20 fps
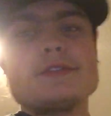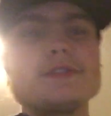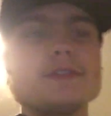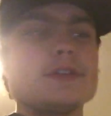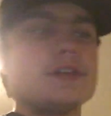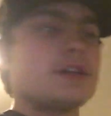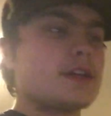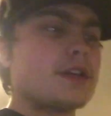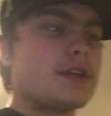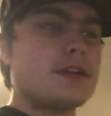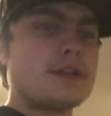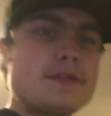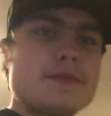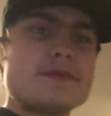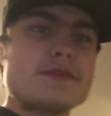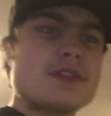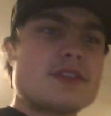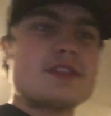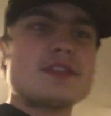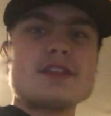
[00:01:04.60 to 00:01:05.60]
Fuck.
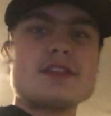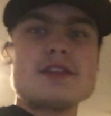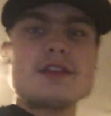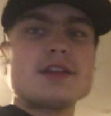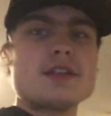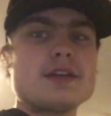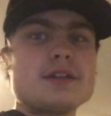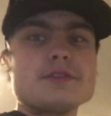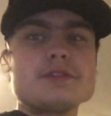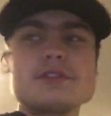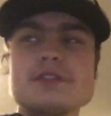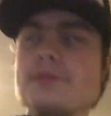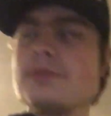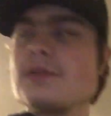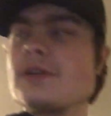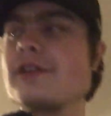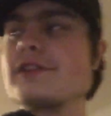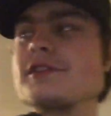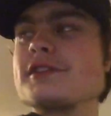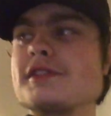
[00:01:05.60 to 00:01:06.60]
Yeah, that was
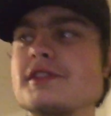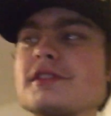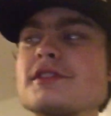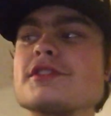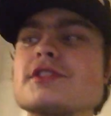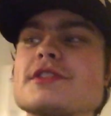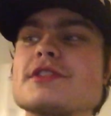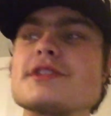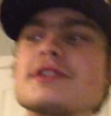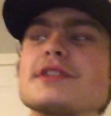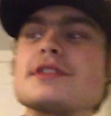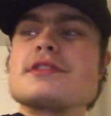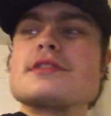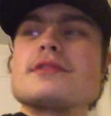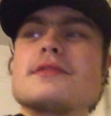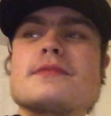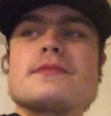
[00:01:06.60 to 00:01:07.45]
depressing as shit.